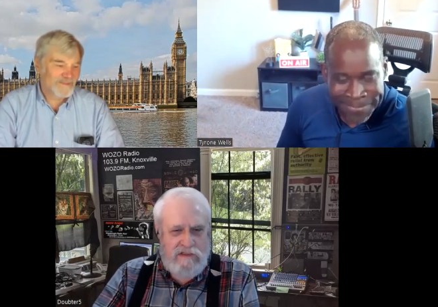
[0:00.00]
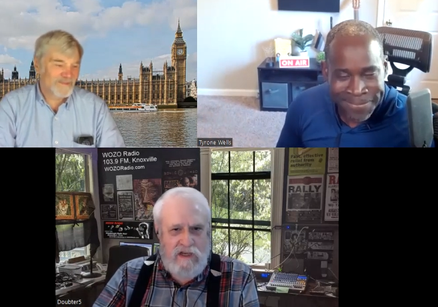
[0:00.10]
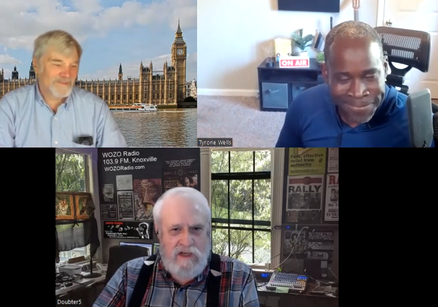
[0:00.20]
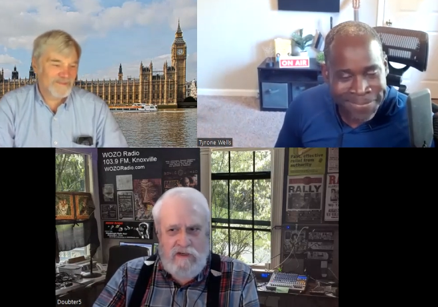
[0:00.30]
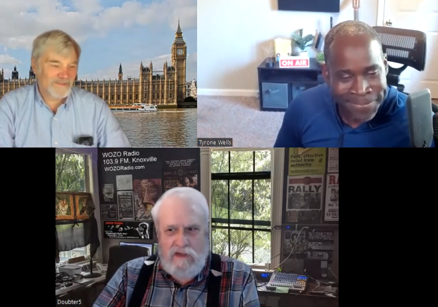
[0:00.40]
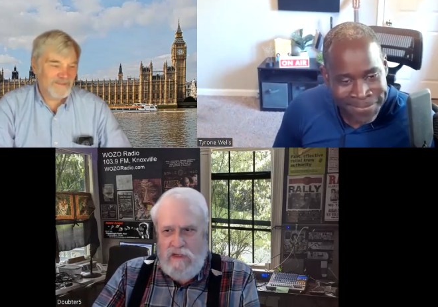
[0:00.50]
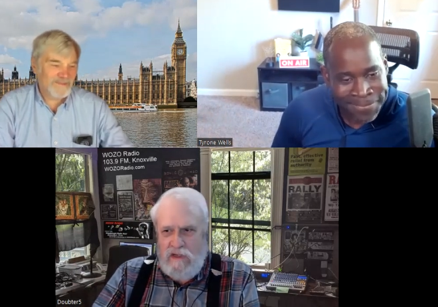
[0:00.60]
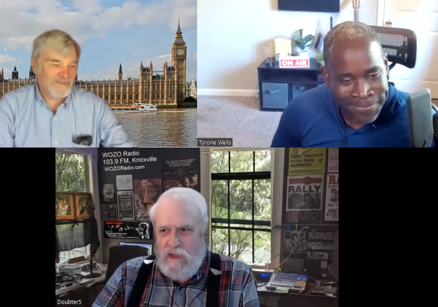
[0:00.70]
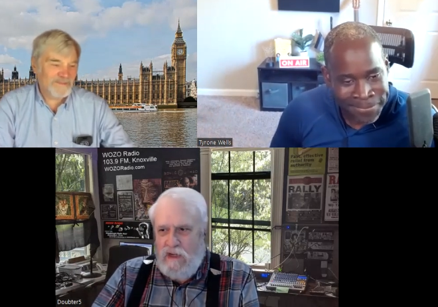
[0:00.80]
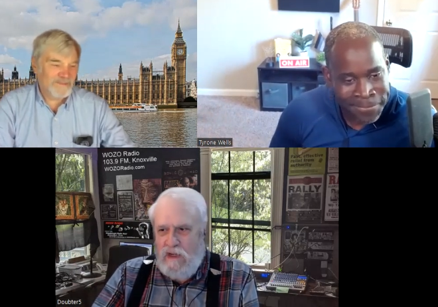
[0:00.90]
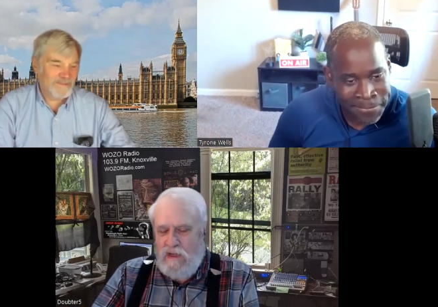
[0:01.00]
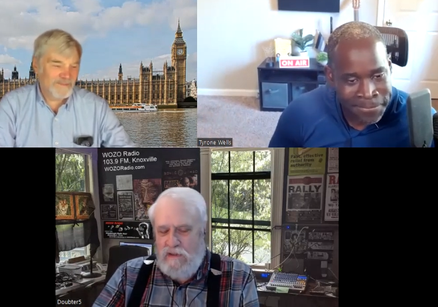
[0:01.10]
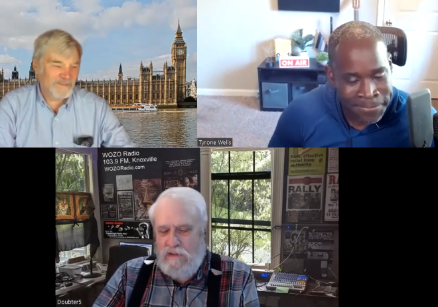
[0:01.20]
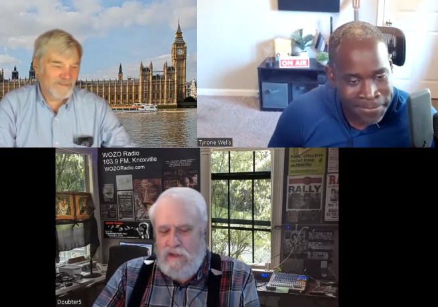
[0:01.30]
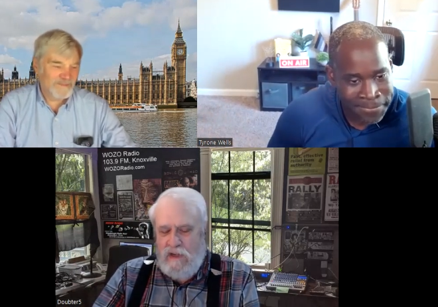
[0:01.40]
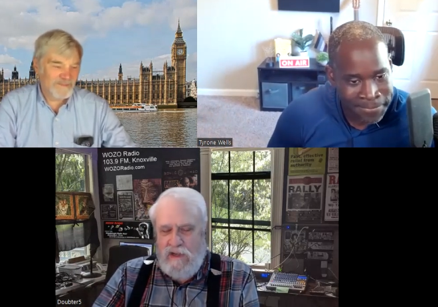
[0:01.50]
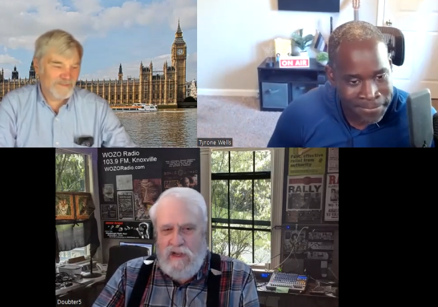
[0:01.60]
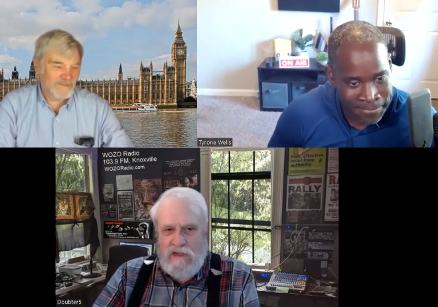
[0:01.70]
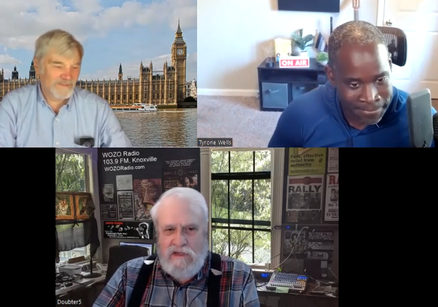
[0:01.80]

Speaker 1: sign, uh, I like